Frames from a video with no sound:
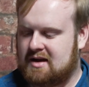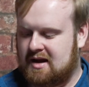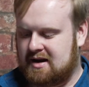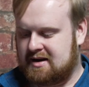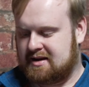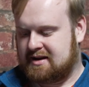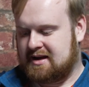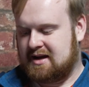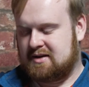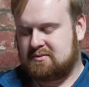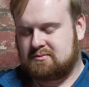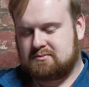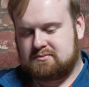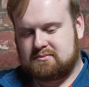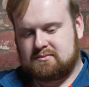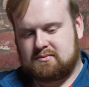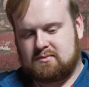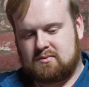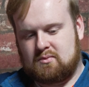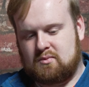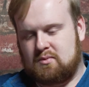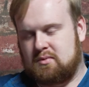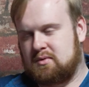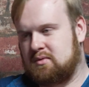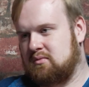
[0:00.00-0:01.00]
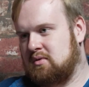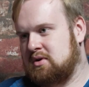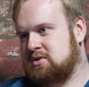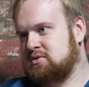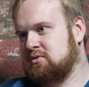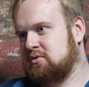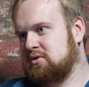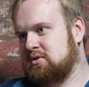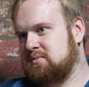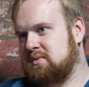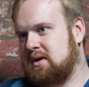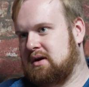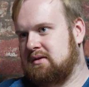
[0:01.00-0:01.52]
And again, we
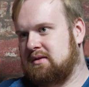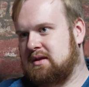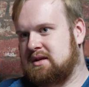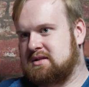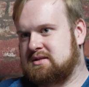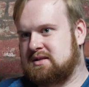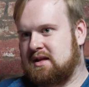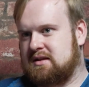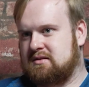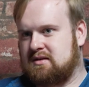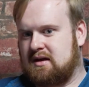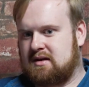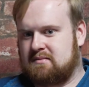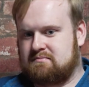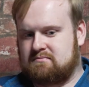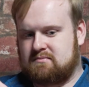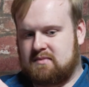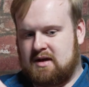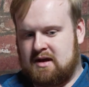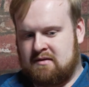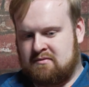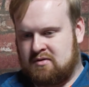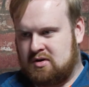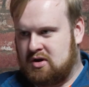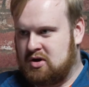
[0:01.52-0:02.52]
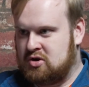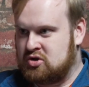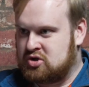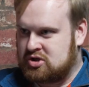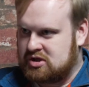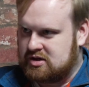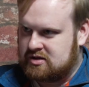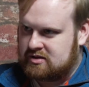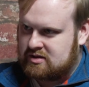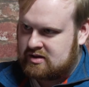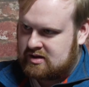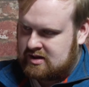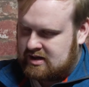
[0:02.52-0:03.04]
talked about this then, that
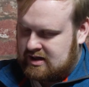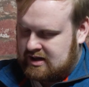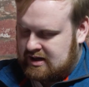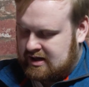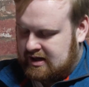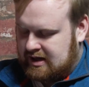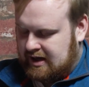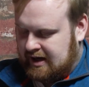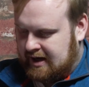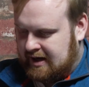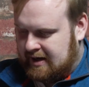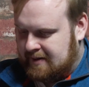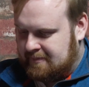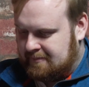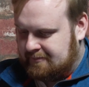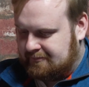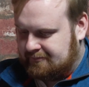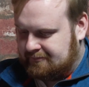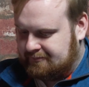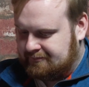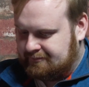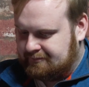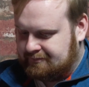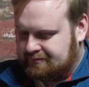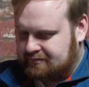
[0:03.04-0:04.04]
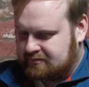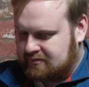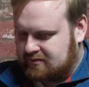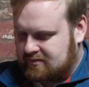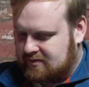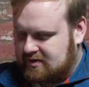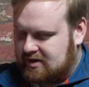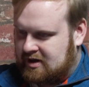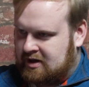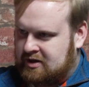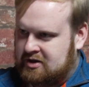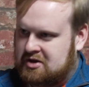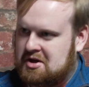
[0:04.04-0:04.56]
evolution, and
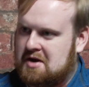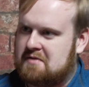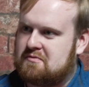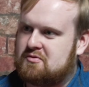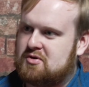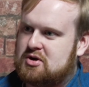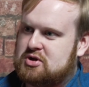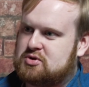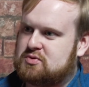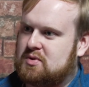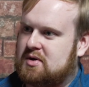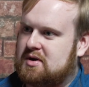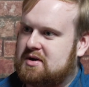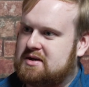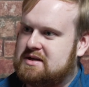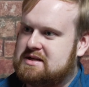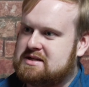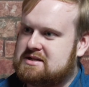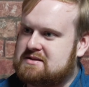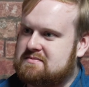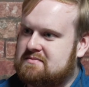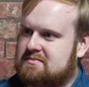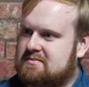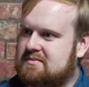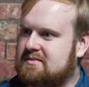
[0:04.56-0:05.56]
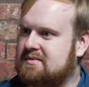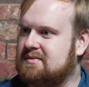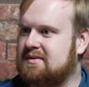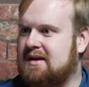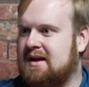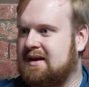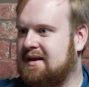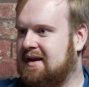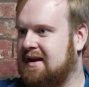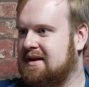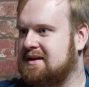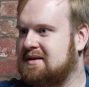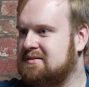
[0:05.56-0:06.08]
coverage wise.
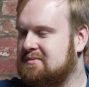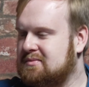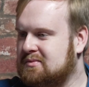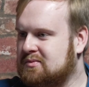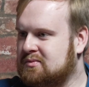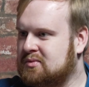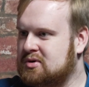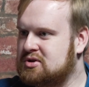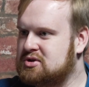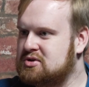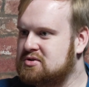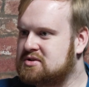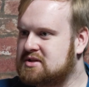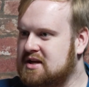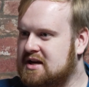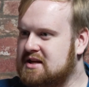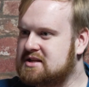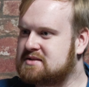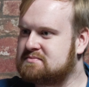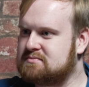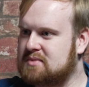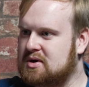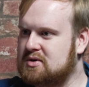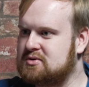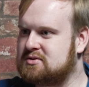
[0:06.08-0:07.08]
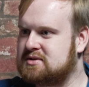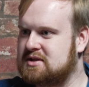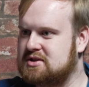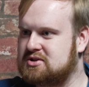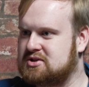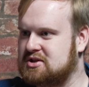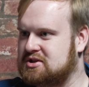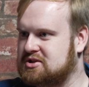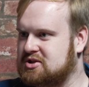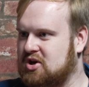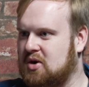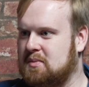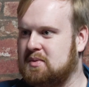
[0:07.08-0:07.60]
Again, would you say it's mostly
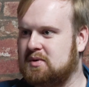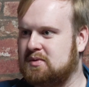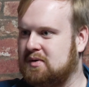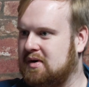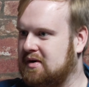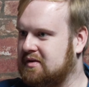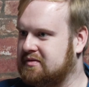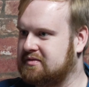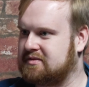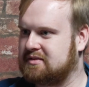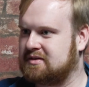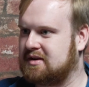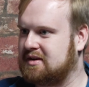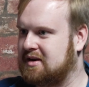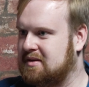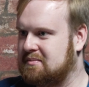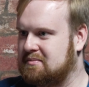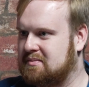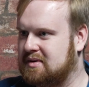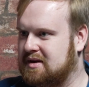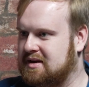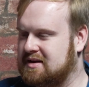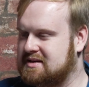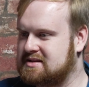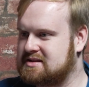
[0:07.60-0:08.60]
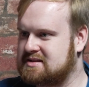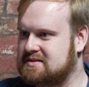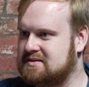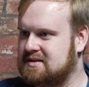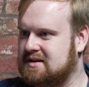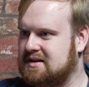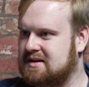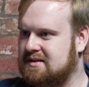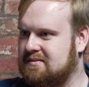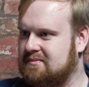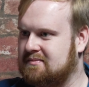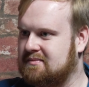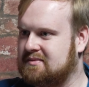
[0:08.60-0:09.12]
just Commonwealth and Olympics
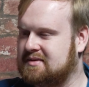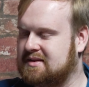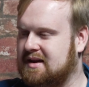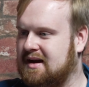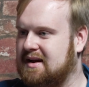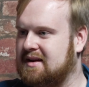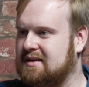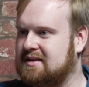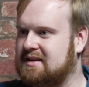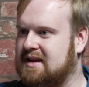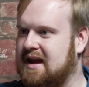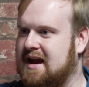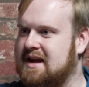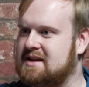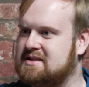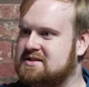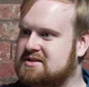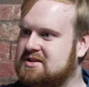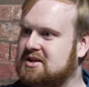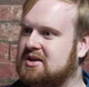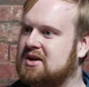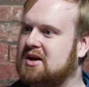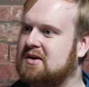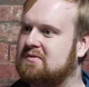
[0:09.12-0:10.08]
that gets the